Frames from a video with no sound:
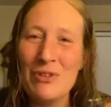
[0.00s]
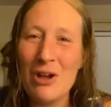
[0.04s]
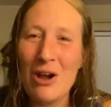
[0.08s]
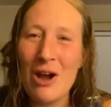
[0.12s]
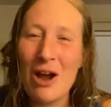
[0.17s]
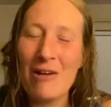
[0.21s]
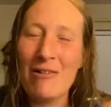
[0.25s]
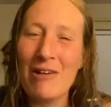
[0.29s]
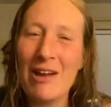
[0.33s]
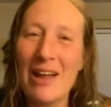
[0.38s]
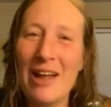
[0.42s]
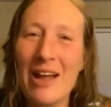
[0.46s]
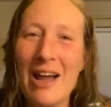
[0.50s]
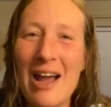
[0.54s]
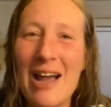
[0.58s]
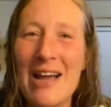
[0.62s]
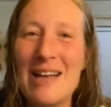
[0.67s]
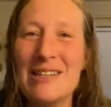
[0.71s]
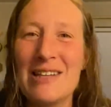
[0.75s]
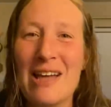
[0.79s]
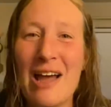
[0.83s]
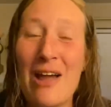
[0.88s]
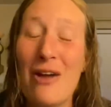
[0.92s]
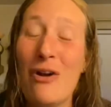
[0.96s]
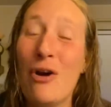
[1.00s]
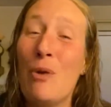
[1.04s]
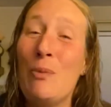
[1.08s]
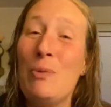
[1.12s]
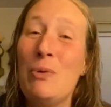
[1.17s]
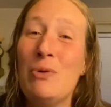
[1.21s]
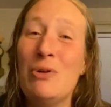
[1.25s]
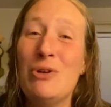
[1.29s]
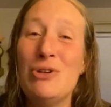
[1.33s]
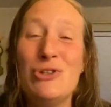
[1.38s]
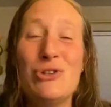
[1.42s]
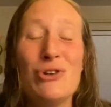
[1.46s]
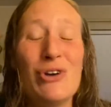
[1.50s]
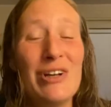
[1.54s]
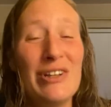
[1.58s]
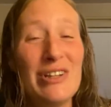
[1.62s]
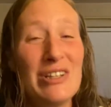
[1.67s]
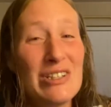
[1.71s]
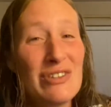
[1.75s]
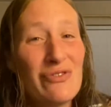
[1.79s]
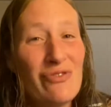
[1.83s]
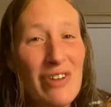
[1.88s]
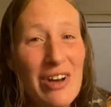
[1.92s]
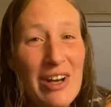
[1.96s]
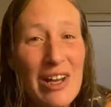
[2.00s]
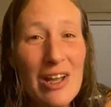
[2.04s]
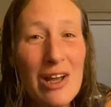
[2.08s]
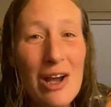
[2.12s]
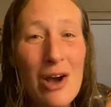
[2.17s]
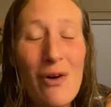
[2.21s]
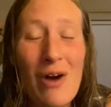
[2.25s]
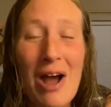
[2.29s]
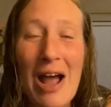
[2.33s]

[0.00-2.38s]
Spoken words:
All right, guys, I hope you enjoyed this video.